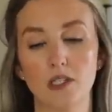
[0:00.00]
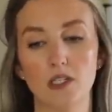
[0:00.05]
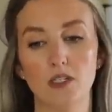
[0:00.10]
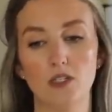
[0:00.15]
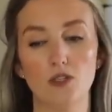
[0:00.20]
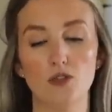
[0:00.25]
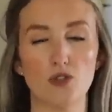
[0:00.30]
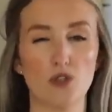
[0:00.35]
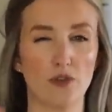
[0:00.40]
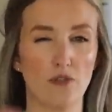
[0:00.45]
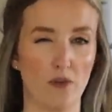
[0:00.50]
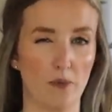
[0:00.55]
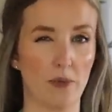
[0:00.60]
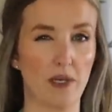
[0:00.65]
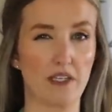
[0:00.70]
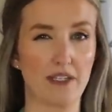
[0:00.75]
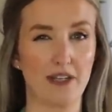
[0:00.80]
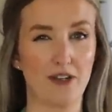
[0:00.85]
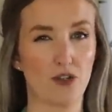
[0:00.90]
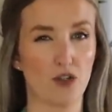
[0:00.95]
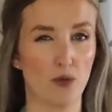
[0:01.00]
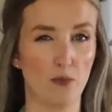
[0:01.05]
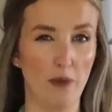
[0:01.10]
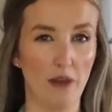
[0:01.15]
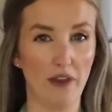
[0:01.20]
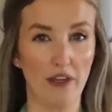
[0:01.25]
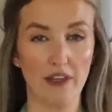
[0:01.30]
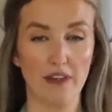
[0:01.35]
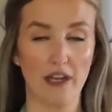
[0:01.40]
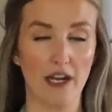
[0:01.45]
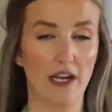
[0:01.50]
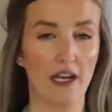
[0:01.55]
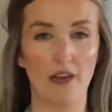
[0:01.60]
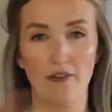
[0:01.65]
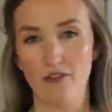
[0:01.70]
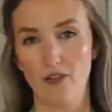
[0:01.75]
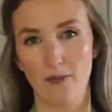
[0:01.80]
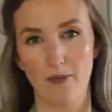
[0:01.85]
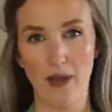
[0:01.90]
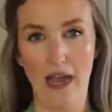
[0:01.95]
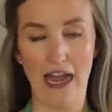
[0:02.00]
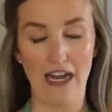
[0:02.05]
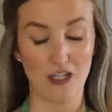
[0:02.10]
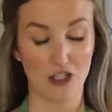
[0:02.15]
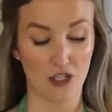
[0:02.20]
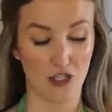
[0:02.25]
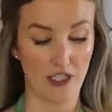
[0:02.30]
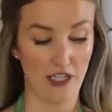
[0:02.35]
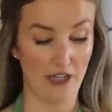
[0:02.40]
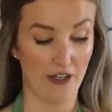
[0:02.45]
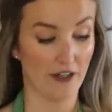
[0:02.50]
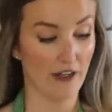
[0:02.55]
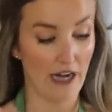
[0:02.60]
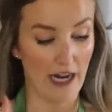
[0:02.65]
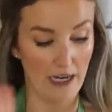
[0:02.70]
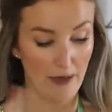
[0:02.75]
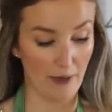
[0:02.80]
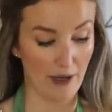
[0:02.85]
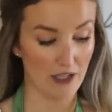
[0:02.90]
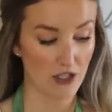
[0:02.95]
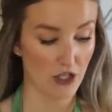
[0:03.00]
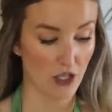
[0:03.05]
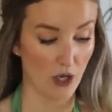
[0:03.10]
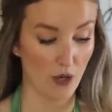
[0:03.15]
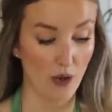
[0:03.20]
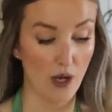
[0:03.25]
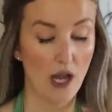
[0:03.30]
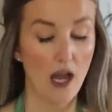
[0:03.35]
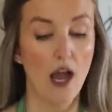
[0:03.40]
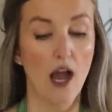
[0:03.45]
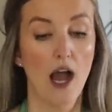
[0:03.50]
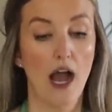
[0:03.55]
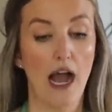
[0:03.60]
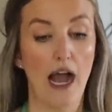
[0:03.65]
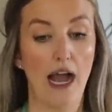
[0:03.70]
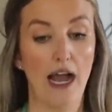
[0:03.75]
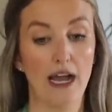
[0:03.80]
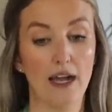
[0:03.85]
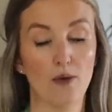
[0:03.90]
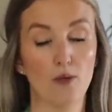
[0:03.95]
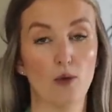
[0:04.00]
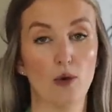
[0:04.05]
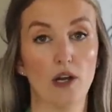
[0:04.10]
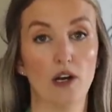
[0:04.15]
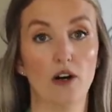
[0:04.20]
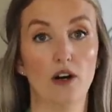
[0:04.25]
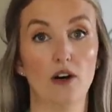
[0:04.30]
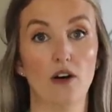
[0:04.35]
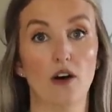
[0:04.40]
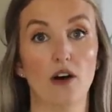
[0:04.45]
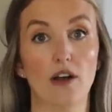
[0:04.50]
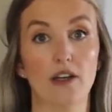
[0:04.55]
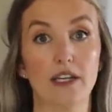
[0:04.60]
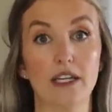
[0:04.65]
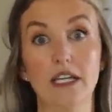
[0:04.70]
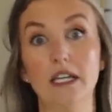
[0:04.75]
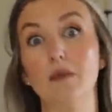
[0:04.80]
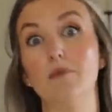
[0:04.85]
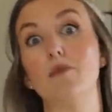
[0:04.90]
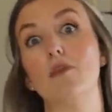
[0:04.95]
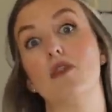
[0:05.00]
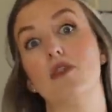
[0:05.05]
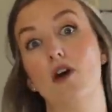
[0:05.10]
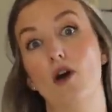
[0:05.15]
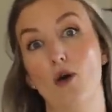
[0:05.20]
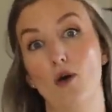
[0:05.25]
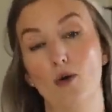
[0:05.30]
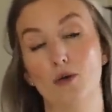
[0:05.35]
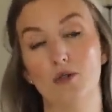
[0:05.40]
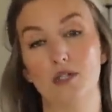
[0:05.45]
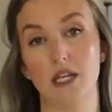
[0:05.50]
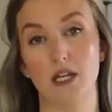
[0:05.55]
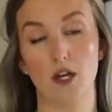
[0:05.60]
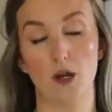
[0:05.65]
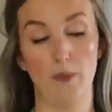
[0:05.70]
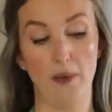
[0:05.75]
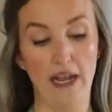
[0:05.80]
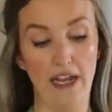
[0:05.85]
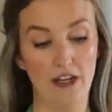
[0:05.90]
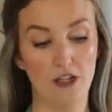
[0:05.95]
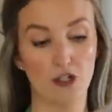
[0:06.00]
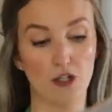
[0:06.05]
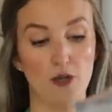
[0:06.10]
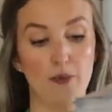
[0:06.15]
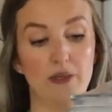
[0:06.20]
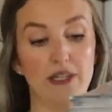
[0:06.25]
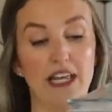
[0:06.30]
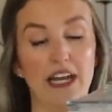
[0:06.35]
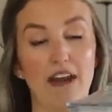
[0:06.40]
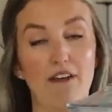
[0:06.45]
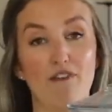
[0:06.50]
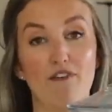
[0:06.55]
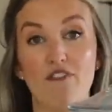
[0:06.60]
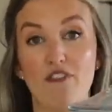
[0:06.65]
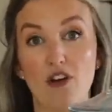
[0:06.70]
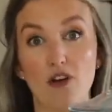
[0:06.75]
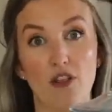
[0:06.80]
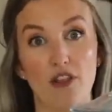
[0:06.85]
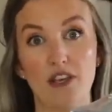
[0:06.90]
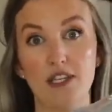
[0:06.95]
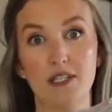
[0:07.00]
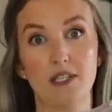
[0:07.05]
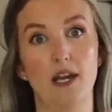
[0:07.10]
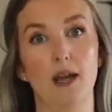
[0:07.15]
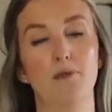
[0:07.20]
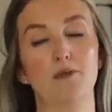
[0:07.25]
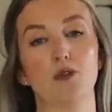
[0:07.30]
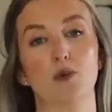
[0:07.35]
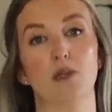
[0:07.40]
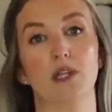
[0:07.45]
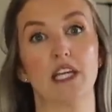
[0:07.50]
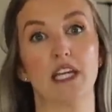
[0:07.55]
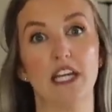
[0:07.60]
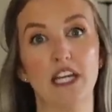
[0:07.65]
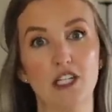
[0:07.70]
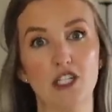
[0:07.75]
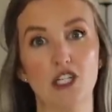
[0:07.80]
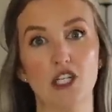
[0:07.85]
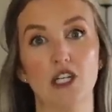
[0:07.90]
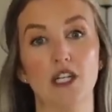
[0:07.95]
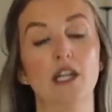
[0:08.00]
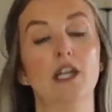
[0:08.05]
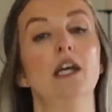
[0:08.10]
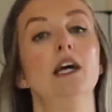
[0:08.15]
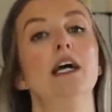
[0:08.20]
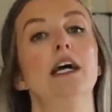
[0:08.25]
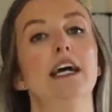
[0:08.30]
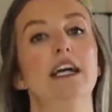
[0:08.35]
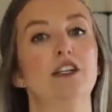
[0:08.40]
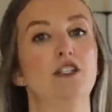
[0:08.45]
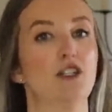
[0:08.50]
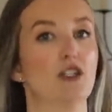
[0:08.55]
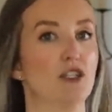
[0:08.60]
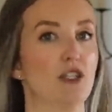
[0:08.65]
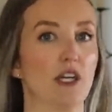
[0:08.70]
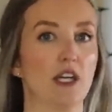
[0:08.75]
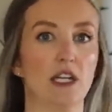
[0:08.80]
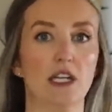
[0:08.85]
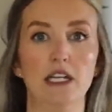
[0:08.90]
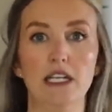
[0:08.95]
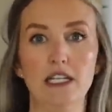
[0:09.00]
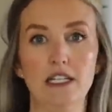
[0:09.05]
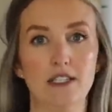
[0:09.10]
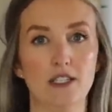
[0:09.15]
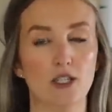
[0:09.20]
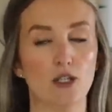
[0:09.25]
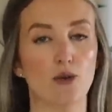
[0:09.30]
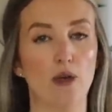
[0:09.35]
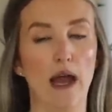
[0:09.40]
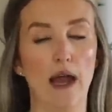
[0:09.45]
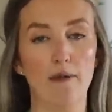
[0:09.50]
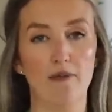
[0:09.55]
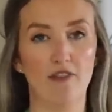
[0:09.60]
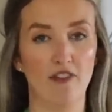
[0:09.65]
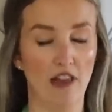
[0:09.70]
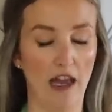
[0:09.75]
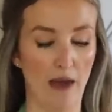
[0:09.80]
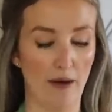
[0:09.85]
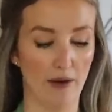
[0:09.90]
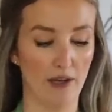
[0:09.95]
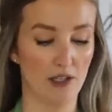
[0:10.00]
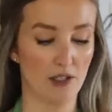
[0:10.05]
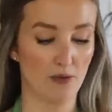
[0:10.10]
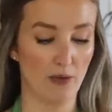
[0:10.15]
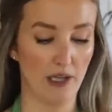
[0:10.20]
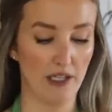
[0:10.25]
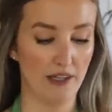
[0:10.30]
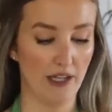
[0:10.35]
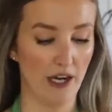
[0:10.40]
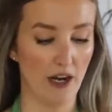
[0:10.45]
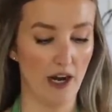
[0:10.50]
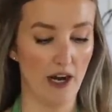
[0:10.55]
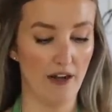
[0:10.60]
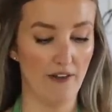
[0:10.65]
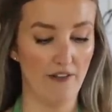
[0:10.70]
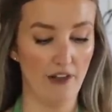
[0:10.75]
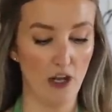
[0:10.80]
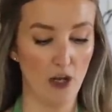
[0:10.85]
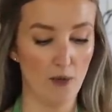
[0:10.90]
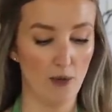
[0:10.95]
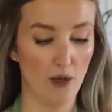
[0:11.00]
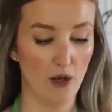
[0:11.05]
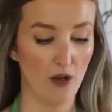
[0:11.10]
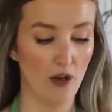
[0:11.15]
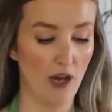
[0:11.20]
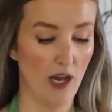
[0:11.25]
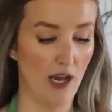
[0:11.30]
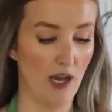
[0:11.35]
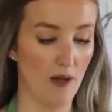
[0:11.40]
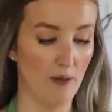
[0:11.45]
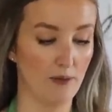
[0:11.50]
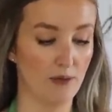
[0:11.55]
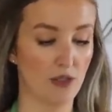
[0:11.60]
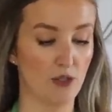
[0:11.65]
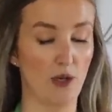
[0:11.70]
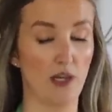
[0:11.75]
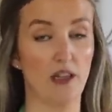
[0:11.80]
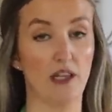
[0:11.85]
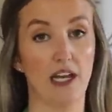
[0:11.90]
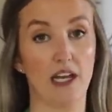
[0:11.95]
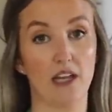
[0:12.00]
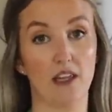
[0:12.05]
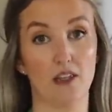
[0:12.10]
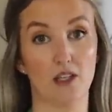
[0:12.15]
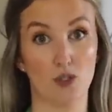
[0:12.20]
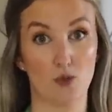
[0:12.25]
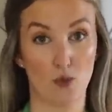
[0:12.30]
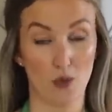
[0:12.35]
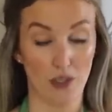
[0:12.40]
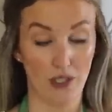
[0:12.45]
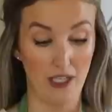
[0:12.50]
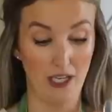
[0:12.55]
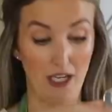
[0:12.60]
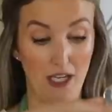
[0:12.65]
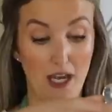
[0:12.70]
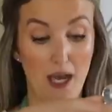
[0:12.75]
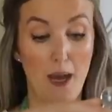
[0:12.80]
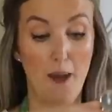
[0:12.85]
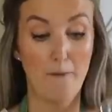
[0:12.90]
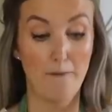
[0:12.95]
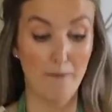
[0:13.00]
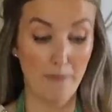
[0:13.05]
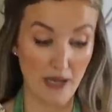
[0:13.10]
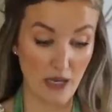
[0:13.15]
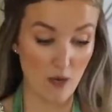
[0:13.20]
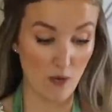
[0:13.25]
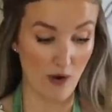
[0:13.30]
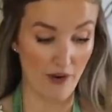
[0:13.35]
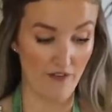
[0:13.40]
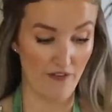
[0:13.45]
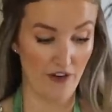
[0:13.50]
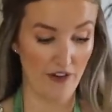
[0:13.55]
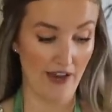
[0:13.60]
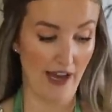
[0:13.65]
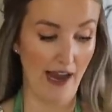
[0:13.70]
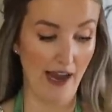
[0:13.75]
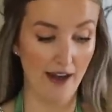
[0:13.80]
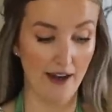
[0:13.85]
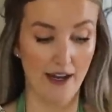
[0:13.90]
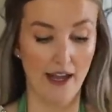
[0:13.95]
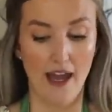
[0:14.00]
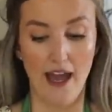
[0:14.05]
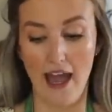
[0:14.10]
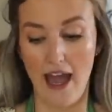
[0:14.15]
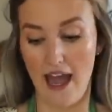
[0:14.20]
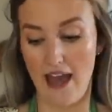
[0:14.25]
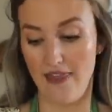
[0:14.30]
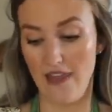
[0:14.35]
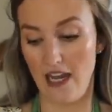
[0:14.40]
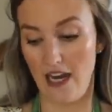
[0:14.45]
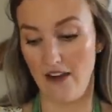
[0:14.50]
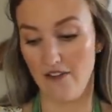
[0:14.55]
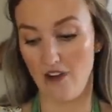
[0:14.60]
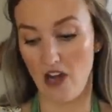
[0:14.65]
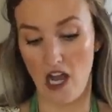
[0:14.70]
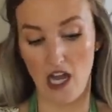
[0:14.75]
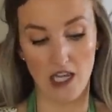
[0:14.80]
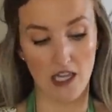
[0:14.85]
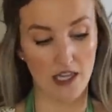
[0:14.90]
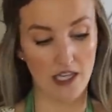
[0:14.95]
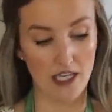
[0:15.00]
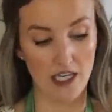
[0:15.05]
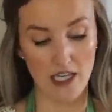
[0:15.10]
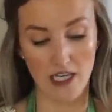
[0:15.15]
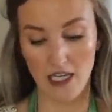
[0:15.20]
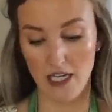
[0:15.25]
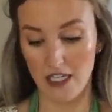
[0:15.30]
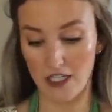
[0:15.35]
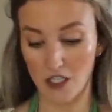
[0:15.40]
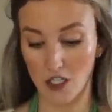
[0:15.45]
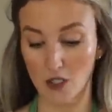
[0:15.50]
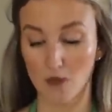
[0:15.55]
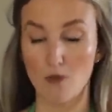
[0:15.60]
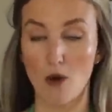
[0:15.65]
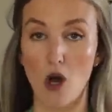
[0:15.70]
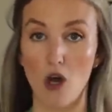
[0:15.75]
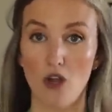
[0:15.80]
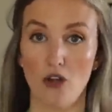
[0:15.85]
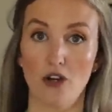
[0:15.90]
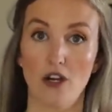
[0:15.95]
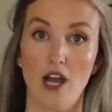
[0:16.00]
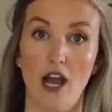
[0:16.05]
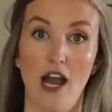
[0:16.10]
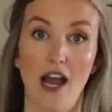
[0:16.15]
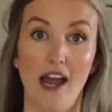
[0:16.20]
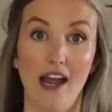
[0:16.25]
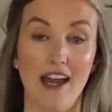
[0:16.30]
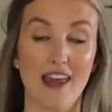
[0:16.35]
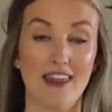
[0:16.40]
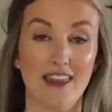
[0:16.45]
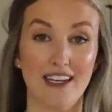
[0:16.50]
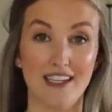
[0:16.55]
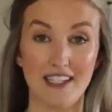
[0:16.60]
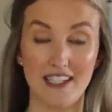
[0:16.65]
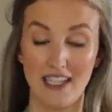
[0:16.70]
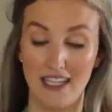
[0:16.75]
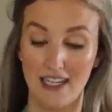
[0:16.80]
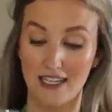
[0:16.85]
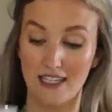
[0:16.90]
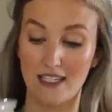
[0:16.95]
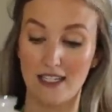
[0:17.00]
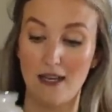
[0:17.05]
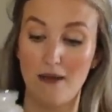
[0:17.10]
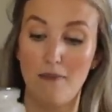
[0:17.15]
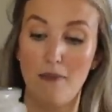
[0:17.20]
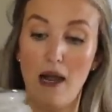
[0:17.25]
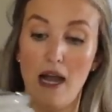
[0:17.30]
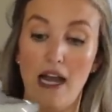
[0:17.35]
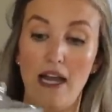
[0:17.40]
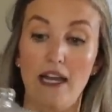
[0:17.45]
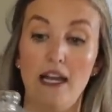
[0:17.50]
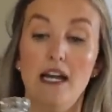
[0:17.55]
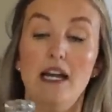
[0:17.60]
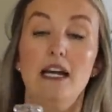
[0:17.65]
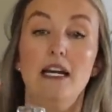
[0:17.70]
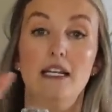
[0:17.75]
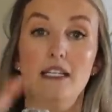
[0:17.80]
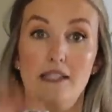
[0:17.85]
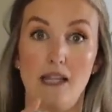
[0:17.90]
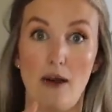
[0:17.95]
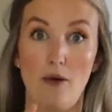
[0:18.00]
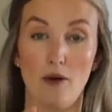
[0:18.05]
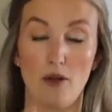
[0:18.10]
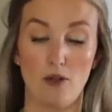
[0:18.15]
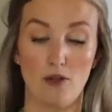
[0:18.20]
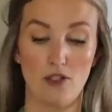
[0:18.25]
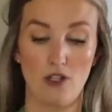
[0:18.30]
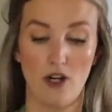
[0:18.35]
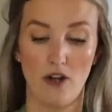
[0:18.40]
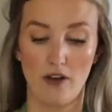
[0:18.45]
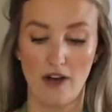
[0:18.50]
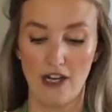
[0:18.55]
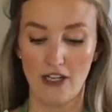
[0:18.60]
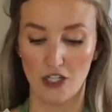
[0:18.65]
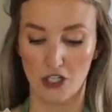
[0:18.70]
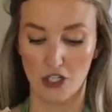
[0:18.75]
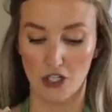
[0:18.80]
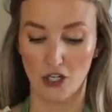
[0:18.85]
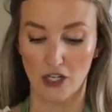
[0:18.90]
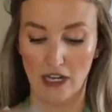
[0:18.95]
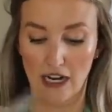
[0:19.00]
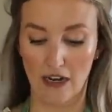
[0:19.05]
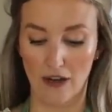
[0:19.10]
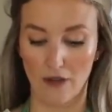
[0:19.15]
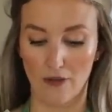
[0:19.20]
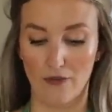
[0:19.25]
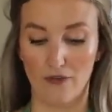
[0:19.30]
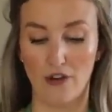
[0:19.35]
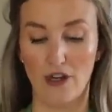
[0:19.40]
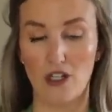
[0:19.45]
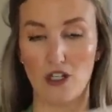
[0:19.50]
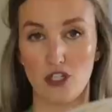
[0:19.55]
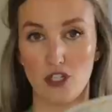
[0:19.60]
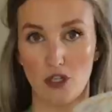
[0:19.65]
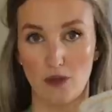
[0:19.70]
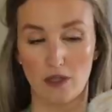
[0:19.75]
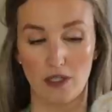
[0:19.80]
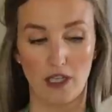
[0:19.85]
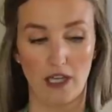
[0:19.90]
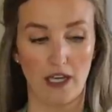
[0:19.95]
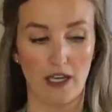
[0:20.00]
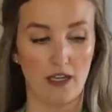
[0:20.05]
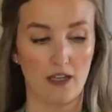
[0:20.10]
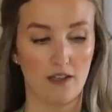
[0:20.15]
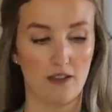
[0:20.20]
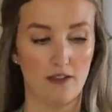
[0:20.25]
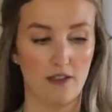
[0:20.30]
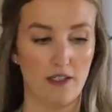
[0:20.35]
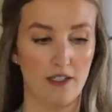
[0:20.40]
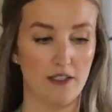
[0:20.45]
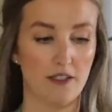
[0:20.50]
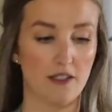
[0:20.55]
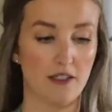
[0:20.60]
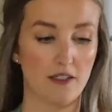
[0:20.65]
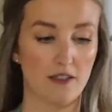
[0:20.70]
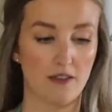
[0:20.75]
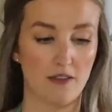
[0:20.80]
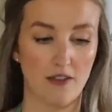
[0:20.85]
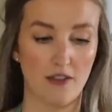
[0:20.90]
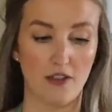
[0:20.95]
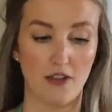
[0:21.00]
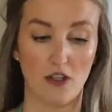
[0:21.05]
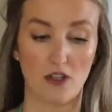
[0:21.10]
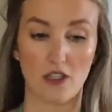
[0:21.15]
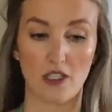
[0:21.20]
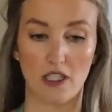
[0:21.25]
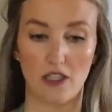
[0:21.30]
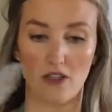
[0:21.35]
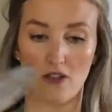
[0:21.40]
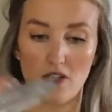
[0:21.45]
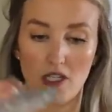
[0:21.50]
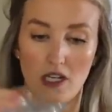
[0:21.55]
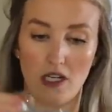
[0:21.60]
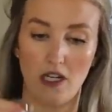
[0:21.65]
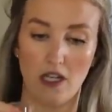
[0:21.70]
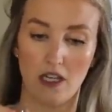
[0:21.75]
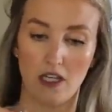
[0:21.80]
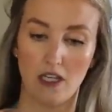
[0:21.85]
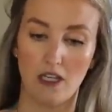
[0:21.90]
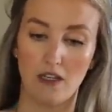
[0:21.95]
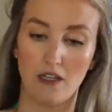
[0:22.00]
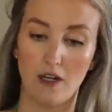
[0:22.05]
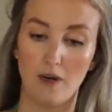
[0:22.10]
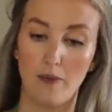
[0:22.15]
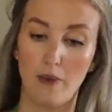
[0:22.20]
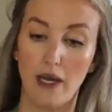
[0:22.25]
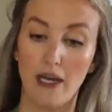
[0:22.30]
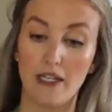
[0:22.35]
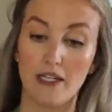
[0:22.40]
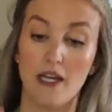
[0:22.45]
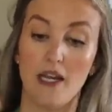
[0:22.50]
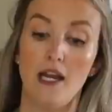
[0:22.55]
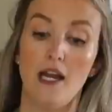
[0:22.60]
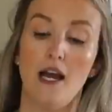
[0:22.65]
usually from like central milling that I get from Azure Standard. Anyway, so I will keep those in our pantry, but then I fill this up. So in the kitchen, it's just like an easy grab. Flour is right there and available. So I like this really big one for that. And then I've got the smaller guy. This is my sourdough starter. I just took it out of the fridge. So it like looks like there's like nothing in there, but